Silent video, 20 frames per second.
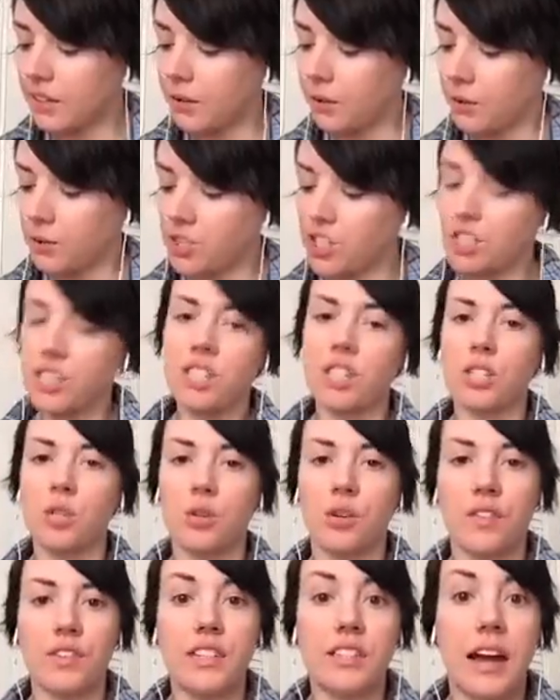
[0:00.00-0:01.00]
just to sort
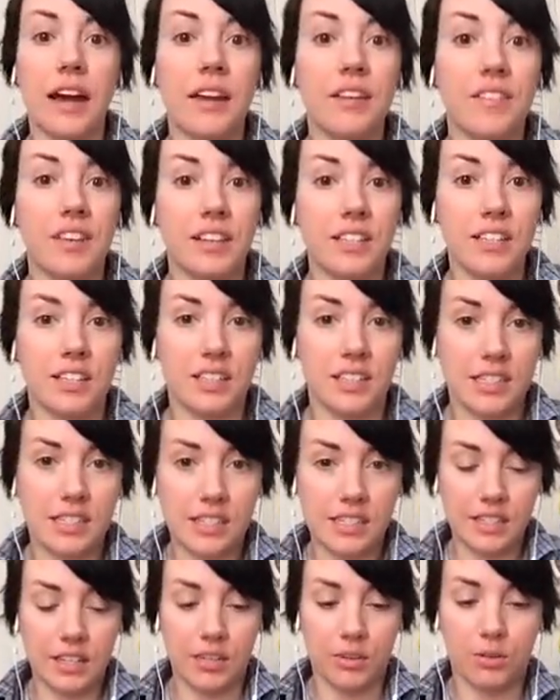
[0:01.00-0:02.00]
of dive into this,
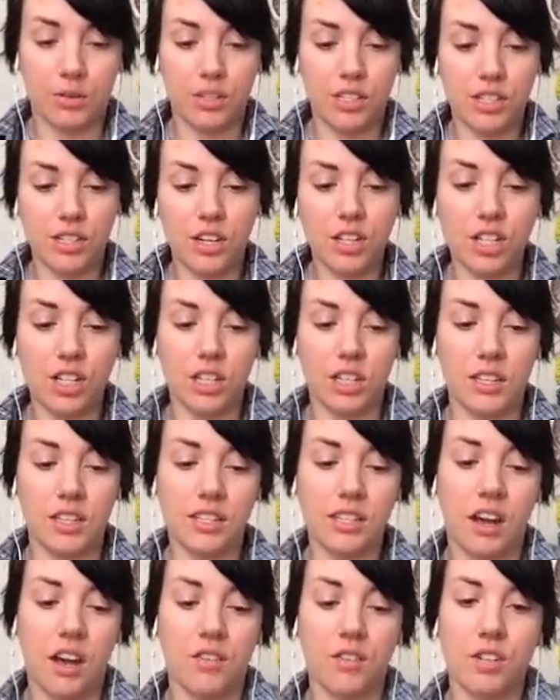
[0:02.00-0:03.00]
discussion and this
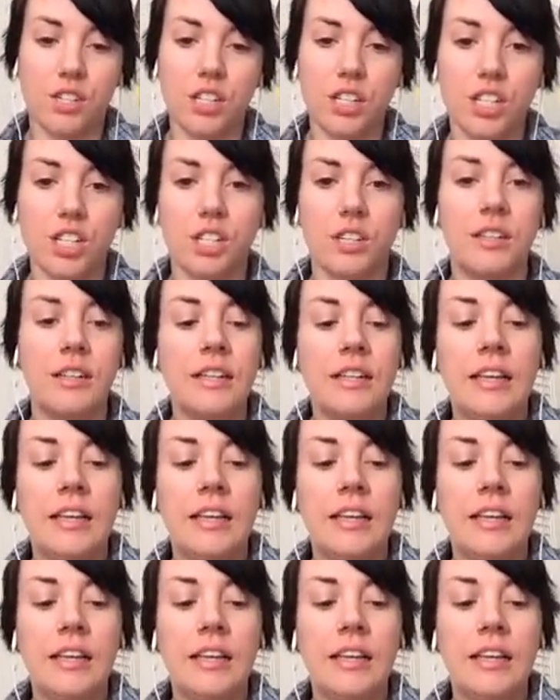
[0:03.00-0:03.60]
conversation,